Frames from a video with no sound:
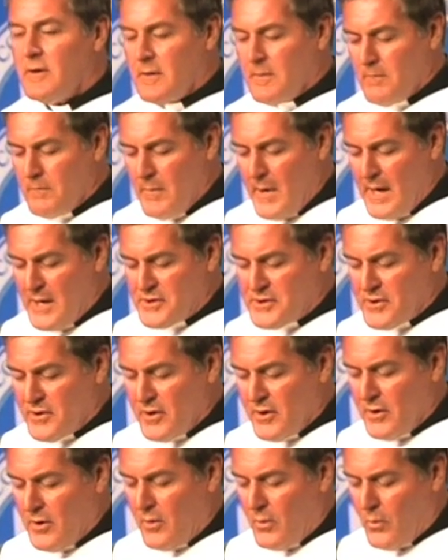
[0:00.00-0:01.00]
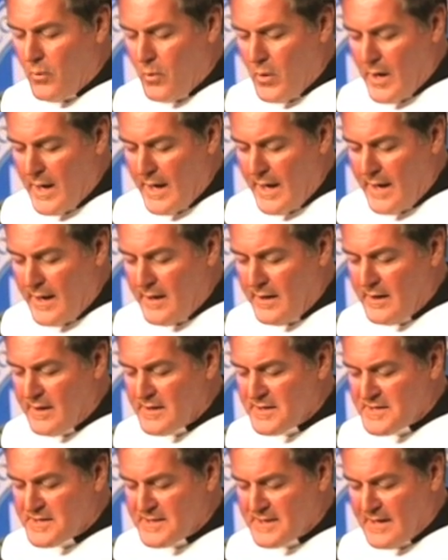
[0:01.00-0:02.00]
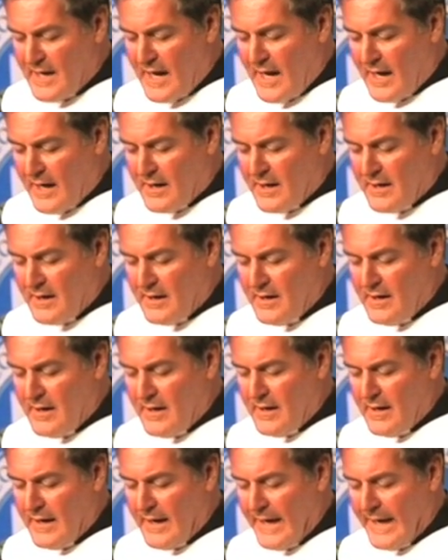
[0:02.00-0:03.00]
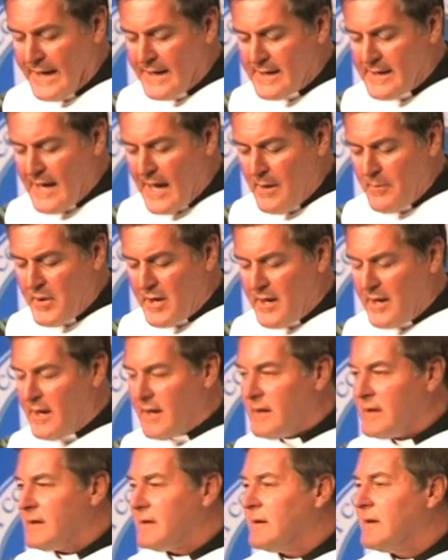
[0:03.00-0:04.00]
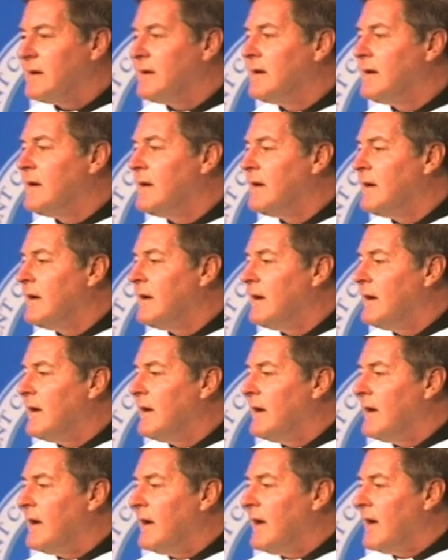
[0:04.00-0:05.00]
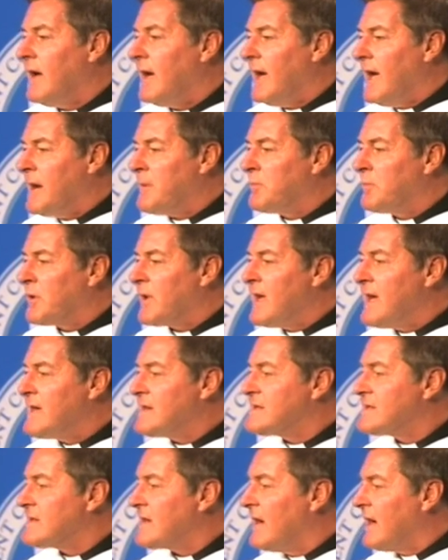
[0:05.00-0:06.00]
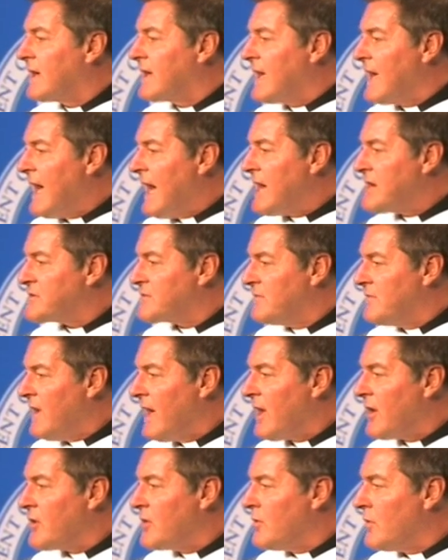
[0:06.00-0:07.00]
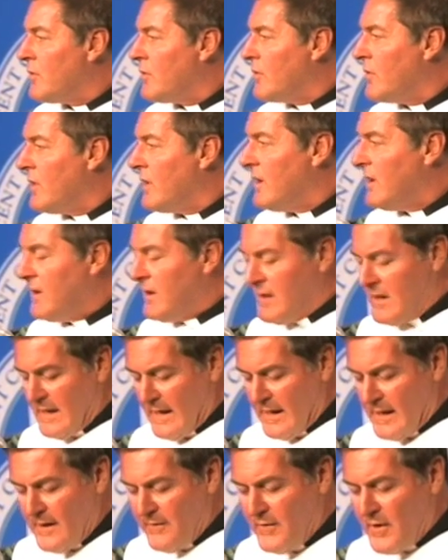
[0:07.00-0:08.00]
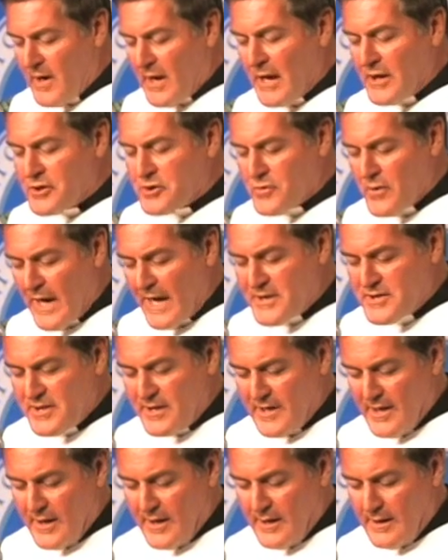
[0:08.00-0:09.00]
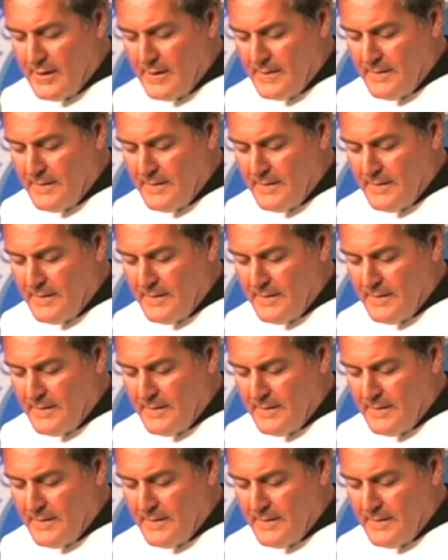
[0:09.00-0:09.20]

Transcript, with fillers: measure, weigh, stock, and dominate, and place a cash value even on tragedy.